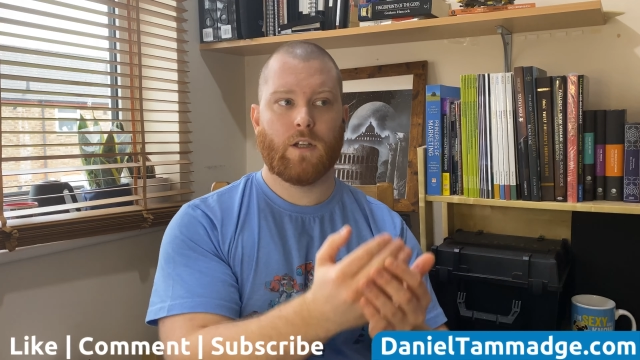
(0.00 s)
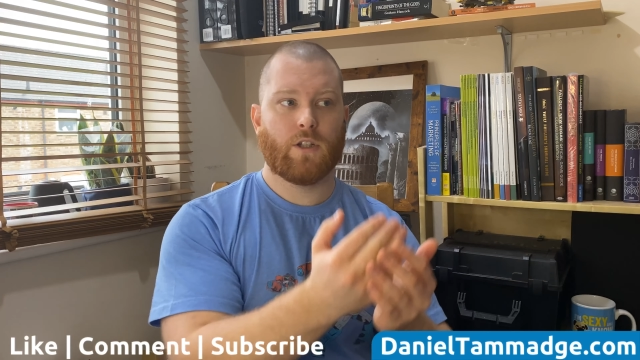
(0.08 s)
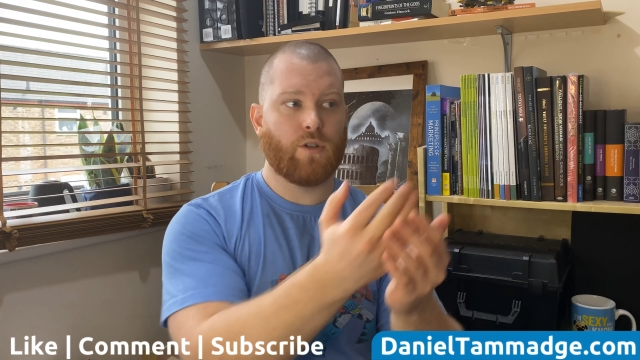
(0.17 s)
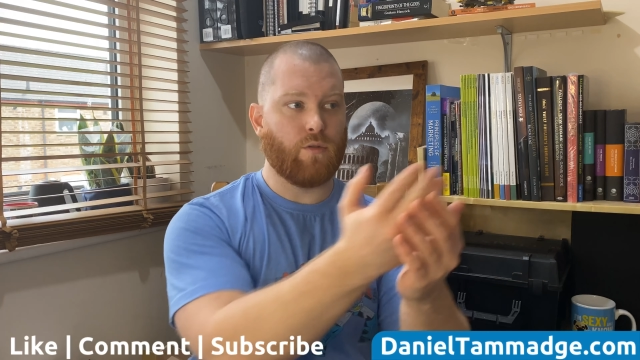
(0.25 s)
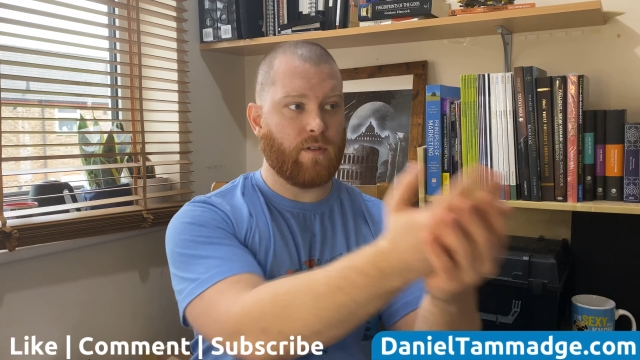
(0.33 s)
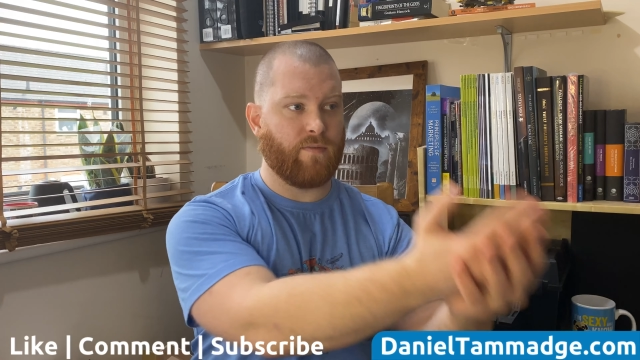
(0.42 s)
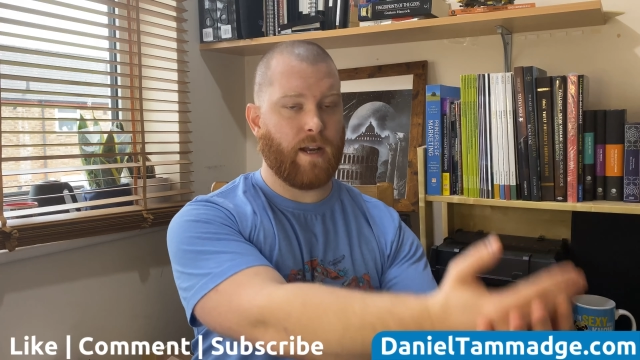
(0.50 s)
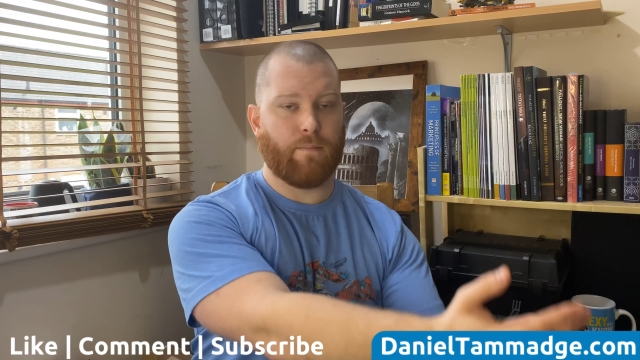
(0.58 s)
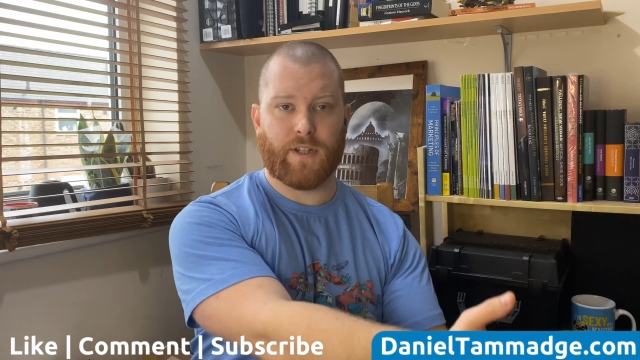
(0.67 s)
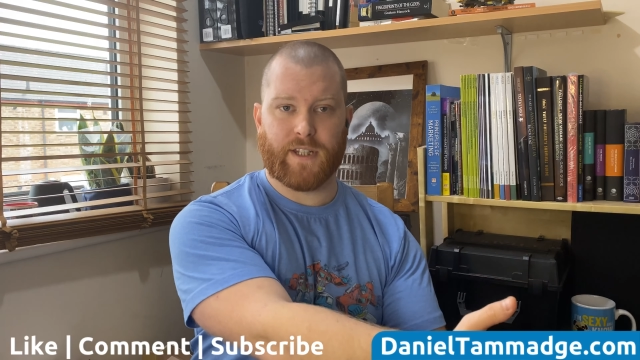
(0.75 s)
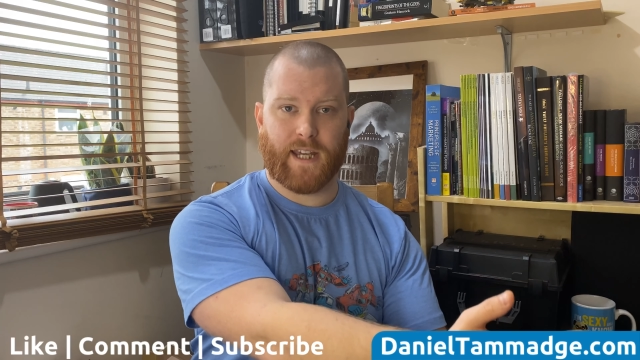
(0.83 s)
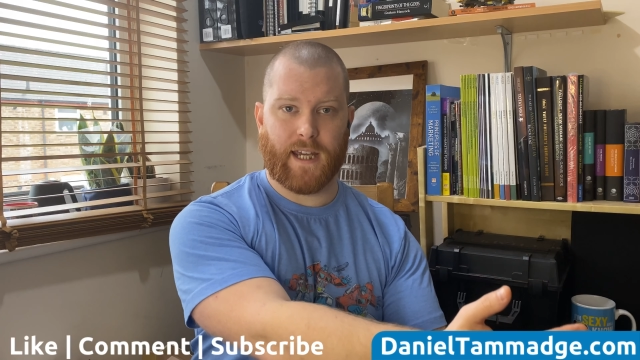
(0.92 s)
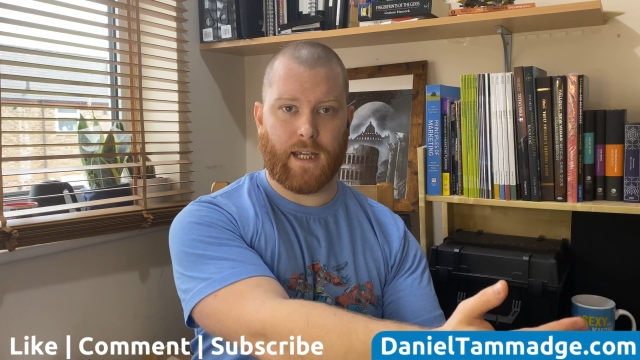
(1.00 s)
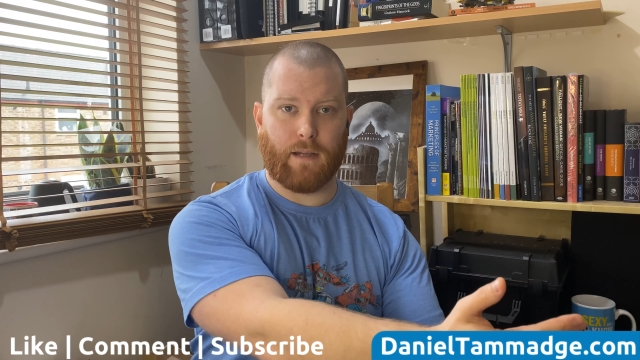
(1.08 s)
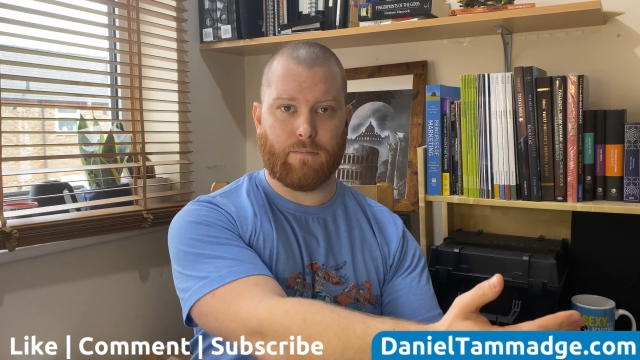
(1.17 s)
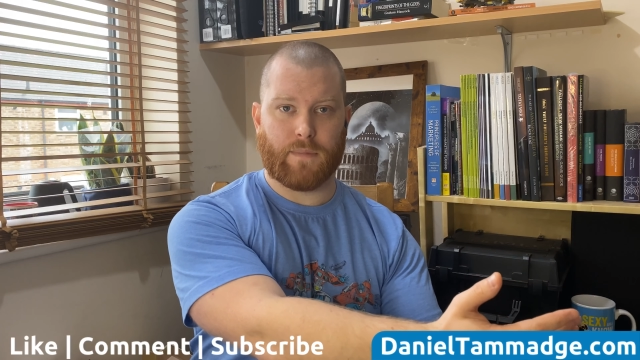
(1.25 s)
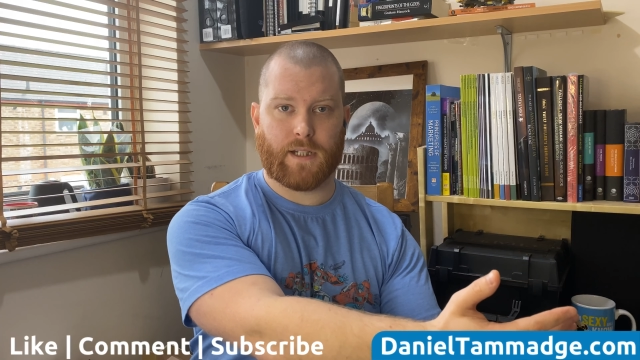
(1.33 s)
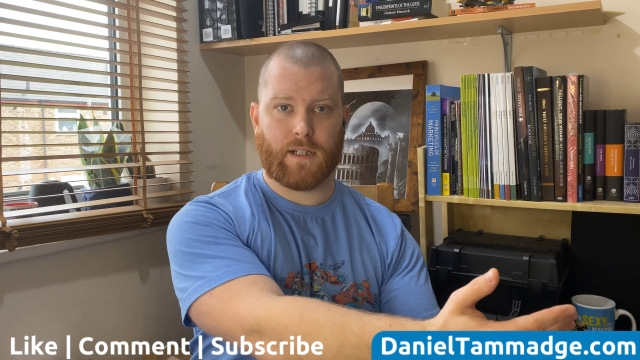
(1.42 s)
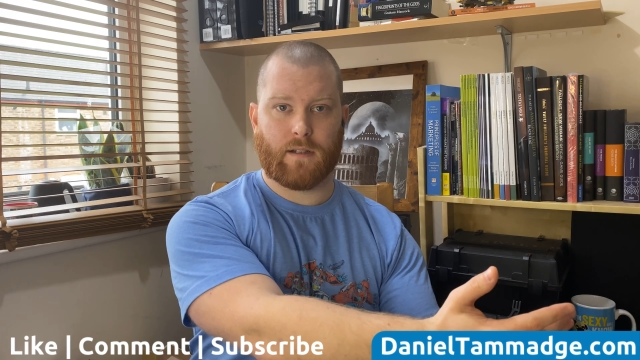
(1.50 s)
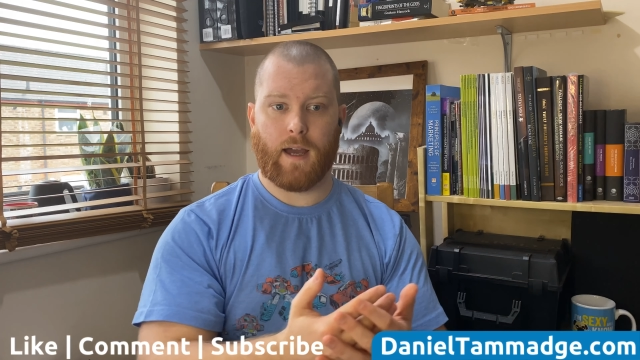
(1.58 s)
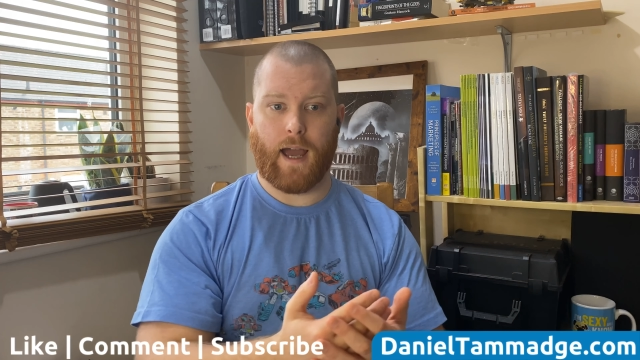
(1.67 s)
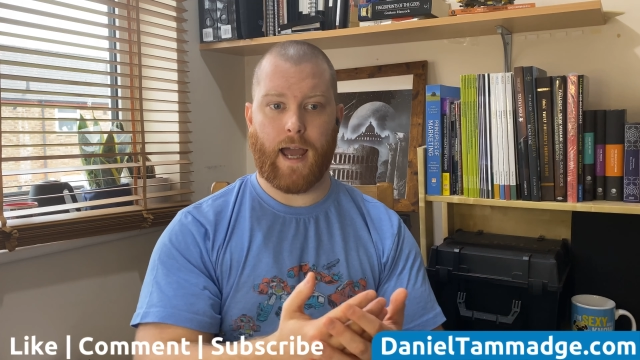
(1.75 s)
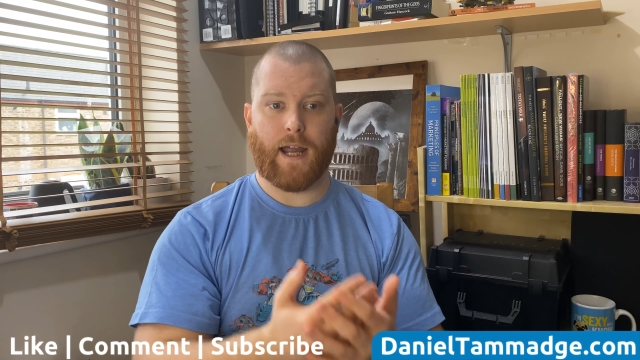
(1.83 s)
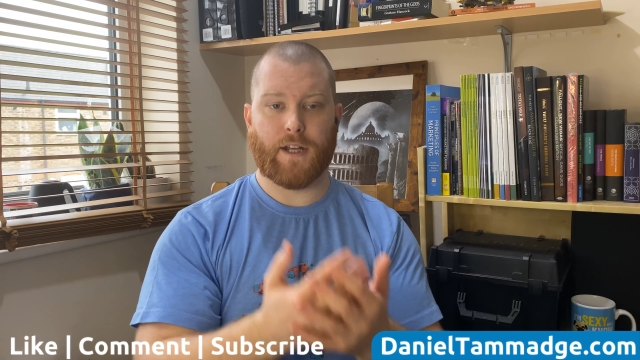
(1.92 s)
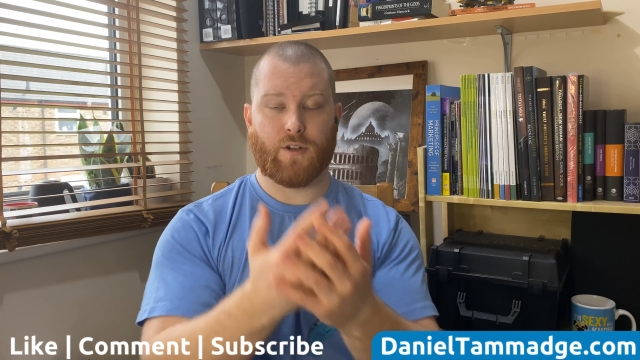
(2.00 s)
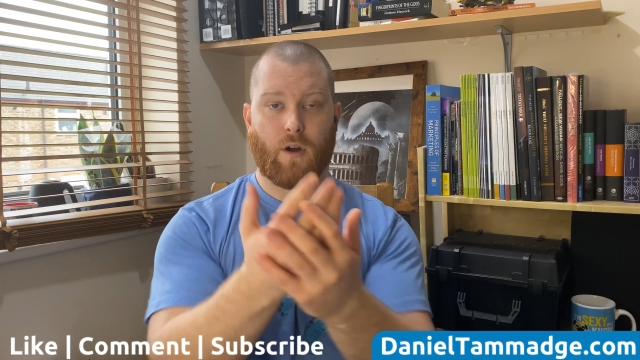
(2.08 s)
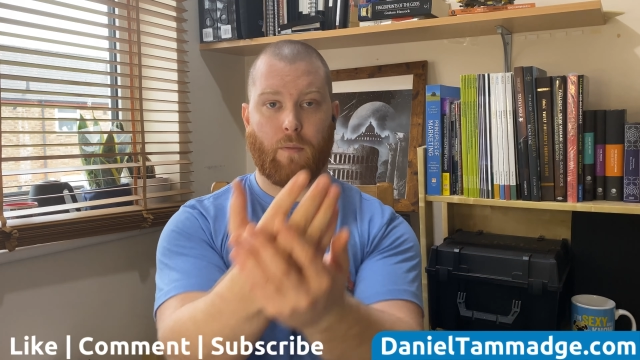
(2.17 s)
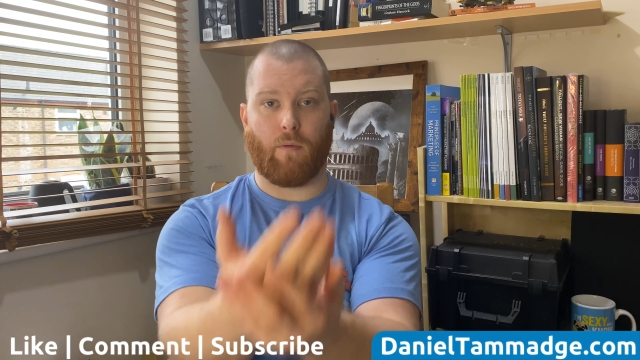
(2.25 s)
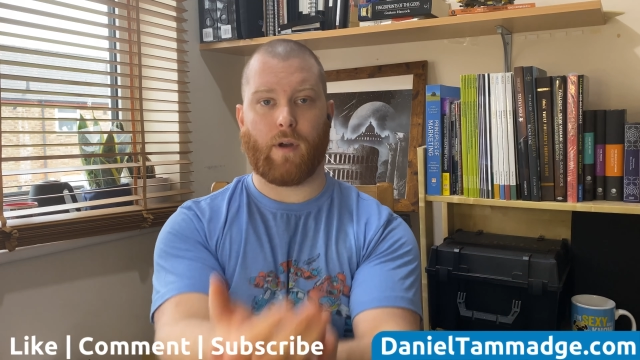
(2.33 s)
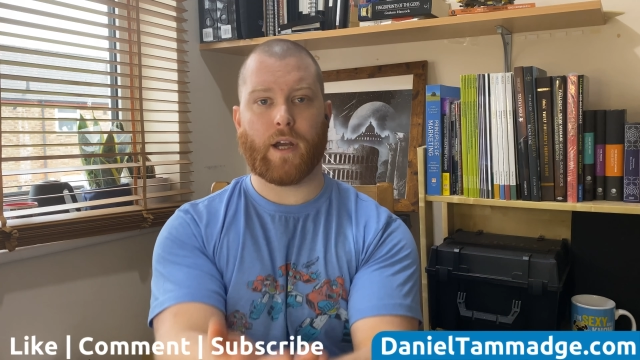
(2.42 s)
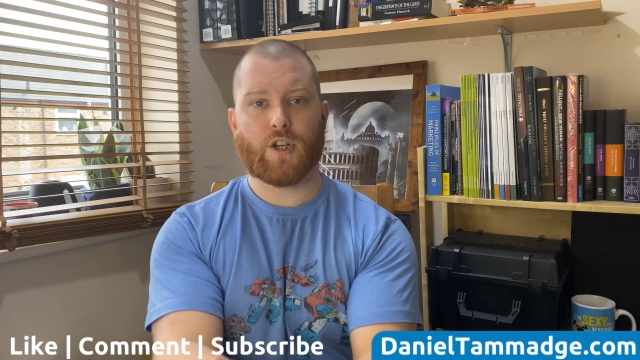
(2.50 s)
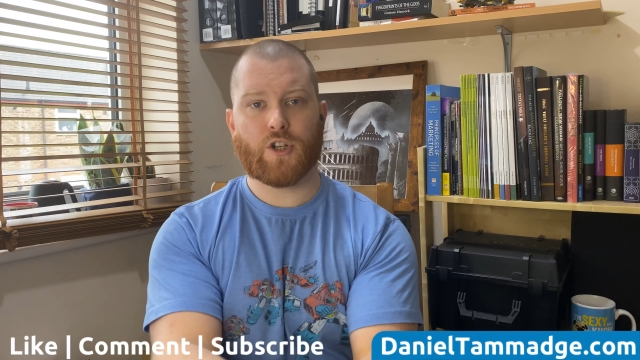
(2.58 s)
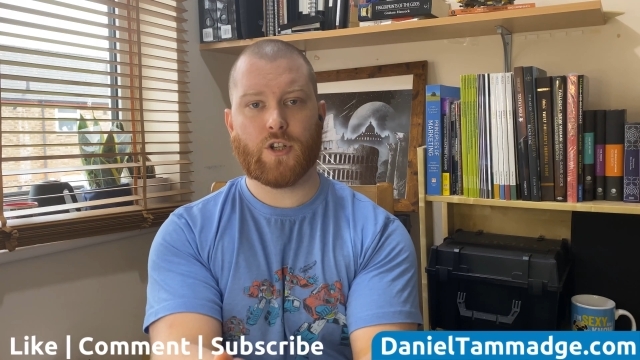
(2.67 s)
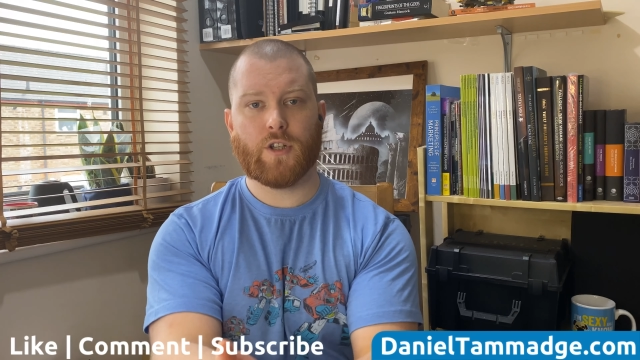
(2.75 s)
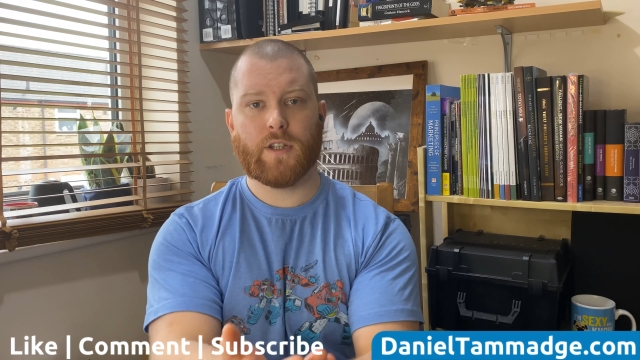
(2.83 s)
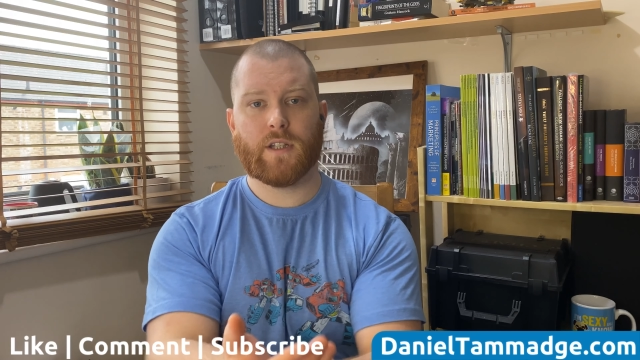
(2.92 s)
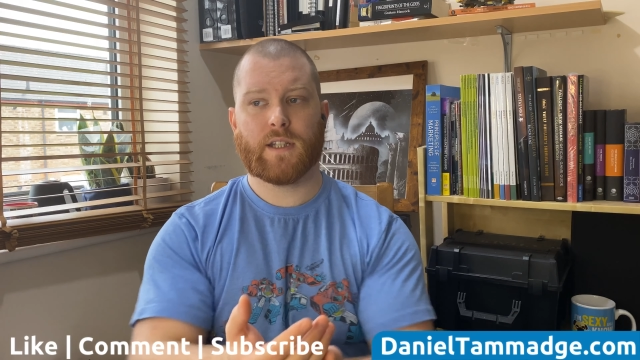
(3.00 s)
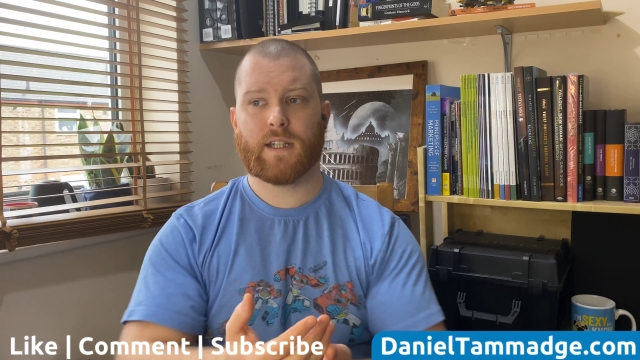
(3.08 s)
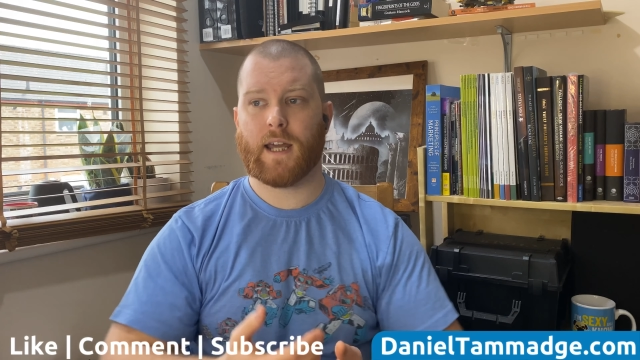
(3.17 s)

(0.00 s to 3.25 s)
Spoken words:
to development teams and operations,